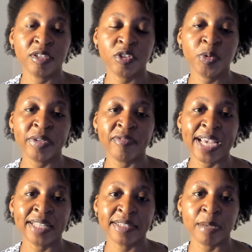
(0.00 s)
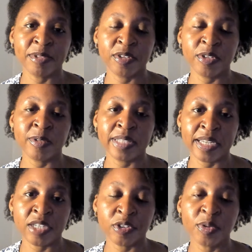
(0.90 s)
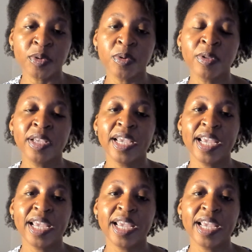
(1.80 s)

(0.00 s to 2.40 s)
2 advanced substitutes at each school.